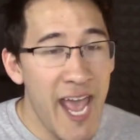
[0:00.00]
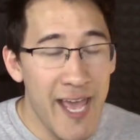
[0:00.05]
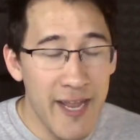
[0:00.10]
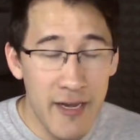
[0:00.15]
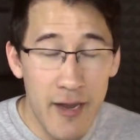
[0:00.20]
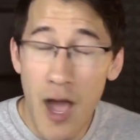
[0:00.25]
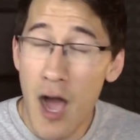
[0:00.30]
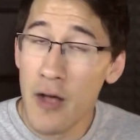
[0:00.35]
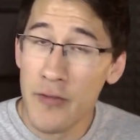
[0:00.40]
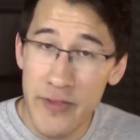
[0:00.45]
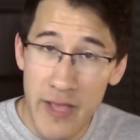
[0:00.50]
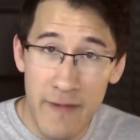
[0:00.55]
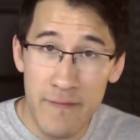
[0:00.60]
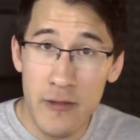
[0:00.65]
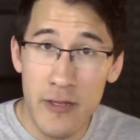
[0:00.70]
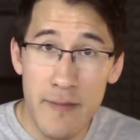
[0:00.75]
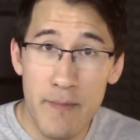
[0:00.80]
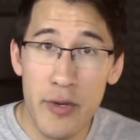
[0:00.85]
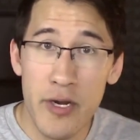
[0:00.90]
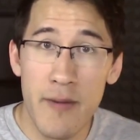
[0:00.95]
and I'll
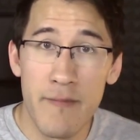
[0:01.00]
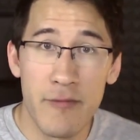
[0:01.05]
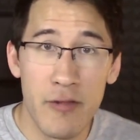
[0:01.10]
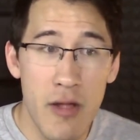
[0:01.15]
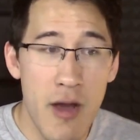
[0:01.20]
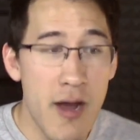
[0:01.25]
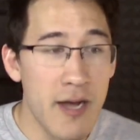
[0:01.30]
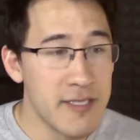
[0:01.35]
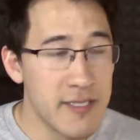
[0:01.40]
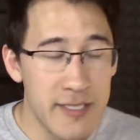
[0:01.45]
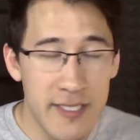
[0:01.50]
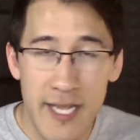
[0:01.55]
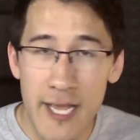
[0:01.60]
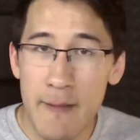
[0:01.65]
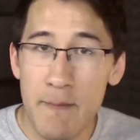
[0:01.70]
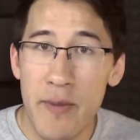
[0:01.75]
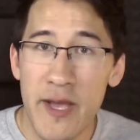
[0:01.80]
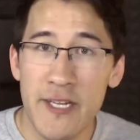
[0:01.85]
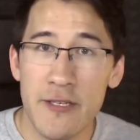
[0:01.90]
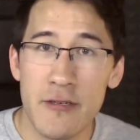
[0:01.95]
definitely put up vlogs and
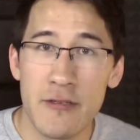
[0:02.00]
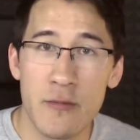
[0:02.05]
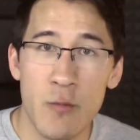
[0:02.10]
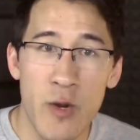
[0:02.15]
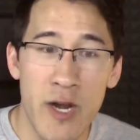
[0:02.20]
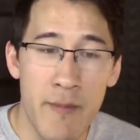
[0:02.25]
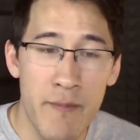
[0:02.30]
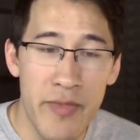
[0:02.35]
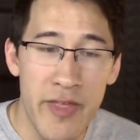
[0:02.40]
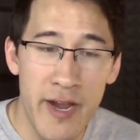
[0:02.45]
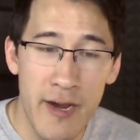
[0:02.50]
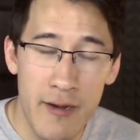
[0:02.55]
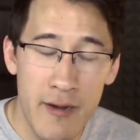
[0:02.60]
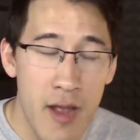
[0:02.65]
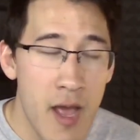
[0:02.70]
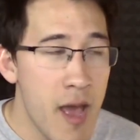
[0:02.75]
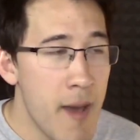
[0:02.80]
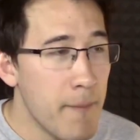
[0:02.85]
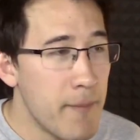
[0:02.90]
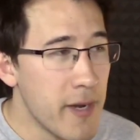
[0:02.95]
take pictures when I'm there.
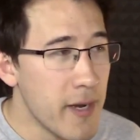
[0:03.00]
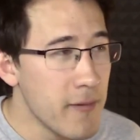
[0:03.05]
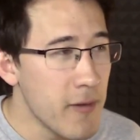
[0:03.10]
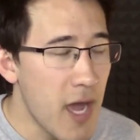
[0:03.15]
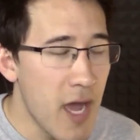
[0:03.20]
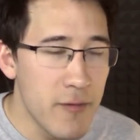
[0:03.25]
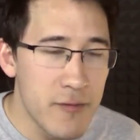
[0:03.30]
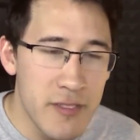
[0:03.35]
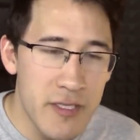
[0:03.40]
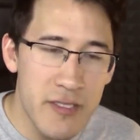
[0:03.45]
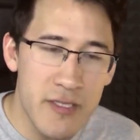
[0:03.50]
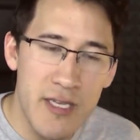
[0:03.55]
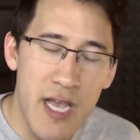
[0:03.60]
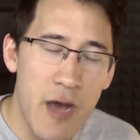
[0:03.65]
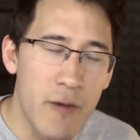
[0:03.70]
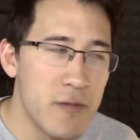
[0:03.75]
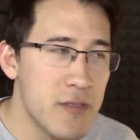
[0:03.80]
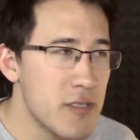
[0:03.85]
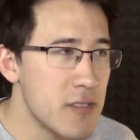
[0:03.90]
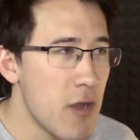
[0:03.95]
But I, I was just,
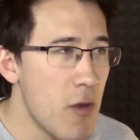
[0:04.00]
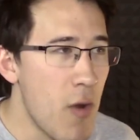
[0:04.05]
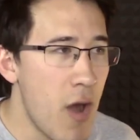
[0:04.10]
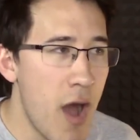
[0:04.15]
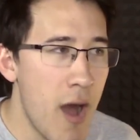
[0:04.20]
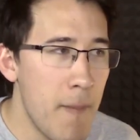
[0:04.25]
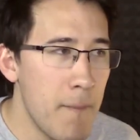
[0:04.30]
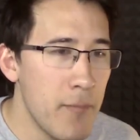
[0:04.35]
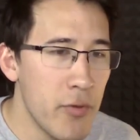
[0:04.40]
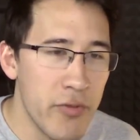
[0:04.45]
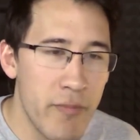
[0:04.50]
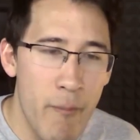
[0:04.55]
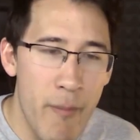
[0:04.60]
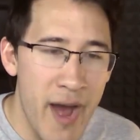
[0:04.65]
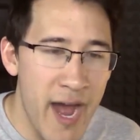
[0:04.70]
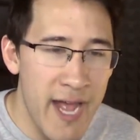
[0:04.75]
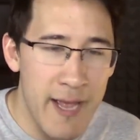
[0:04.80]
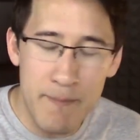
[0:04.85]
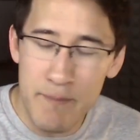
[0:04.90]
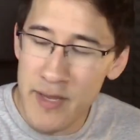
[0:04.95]
I was so humbled
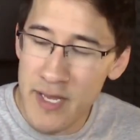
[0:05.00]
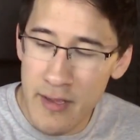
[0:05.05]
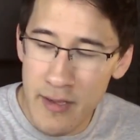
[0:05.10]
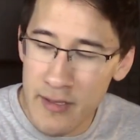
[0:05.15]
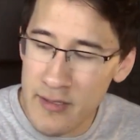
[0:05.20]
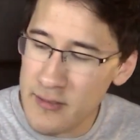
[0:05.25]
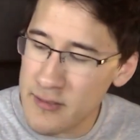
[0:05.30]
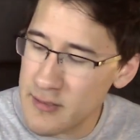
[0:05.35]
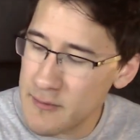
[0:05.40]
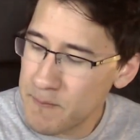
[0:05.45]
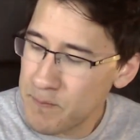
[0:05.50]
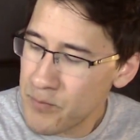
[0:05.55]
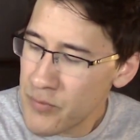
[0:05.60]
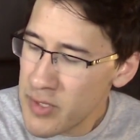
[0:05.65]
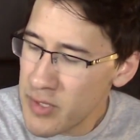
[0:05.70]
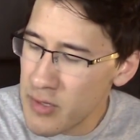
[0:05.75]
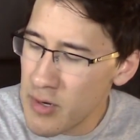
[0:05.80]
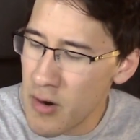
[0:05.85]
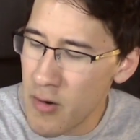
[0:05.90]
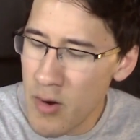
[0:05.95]
by it because
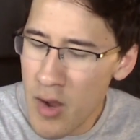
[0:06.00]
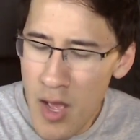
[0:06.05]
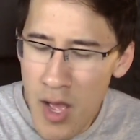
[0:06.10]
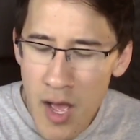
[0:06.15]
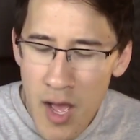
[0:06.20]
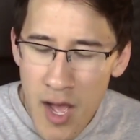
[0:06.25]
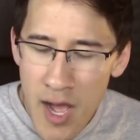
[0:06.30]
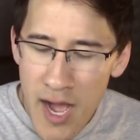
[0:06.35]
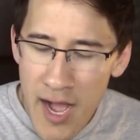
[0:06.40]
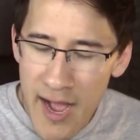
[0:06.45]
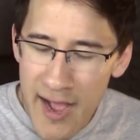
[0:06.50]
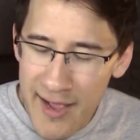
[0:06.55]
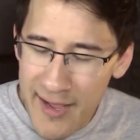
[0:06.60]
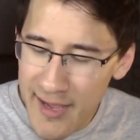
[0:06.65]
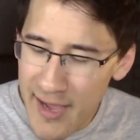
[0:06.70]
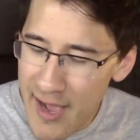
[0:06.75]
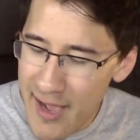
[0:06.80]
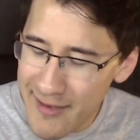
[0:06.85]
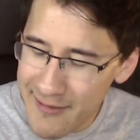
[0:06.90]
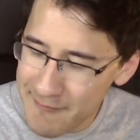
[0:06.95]
you know,
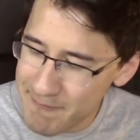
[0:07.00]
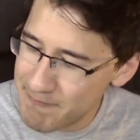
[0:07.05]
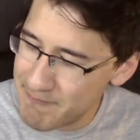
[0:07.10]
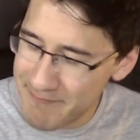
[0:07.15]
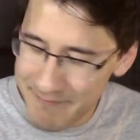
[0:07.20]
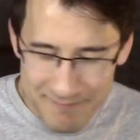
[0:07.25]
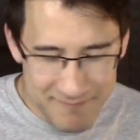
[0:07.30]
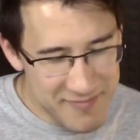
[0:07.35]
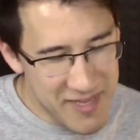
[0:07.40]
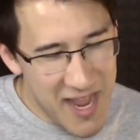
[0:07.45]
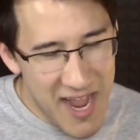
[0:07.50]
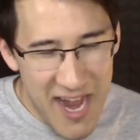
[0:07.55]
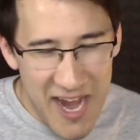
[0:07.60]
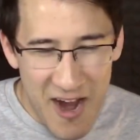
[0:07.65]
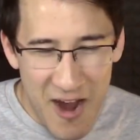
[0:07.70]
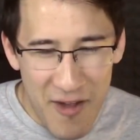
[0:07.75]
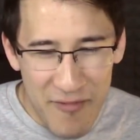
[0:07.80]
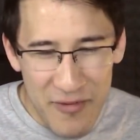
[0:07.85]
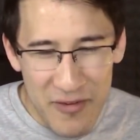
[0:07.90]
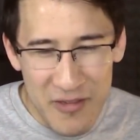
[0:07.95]
I, I, I
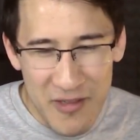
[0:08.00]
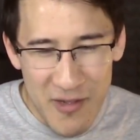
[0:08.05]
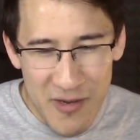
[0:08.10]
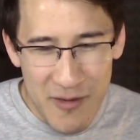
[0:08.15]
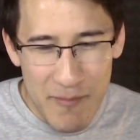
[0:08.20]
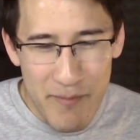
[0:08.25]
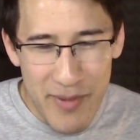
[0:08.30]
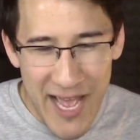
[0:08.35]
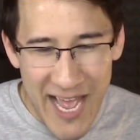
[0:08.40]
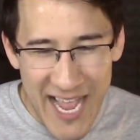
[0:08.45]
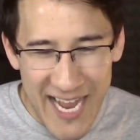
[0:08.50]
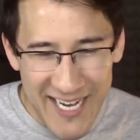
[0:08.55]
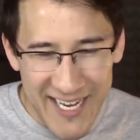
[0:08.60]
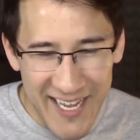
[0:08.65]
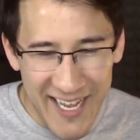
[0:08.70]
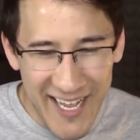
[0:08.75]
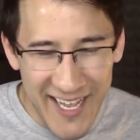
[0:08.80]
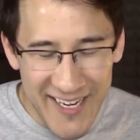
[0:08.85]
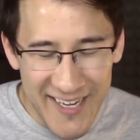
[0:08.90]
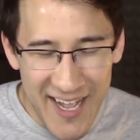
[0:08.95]
often look back
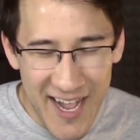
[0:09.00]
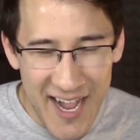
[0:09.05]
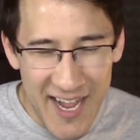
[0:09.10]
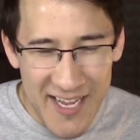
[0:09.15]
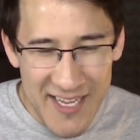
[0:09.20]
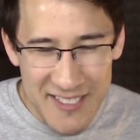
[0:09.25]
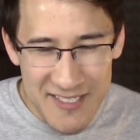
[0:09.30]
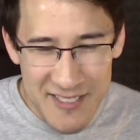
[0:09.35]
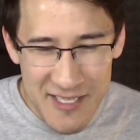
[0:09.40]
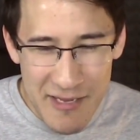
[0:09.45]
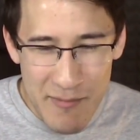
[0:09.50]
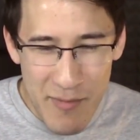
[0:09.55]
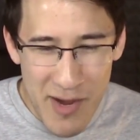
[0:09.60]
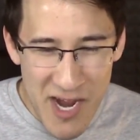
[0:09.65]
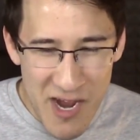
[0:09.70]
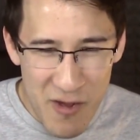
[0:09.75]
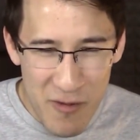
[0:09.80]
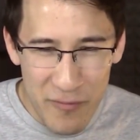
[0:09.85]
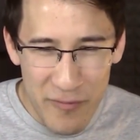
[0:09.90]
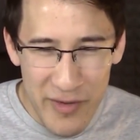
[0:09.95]
and I see
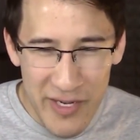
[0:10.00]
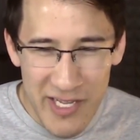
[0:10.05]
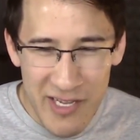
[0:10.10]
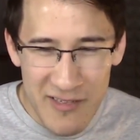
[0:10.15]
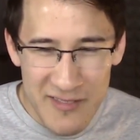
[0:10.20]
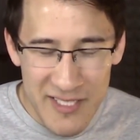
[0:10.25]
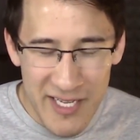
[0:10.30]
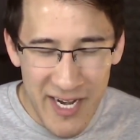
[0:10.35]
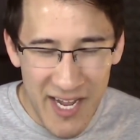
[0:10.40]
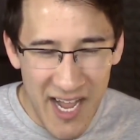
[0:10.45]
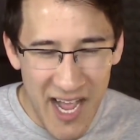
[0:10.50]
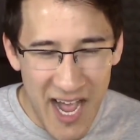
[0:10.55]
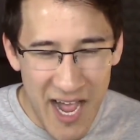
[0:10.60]
my old videos and I,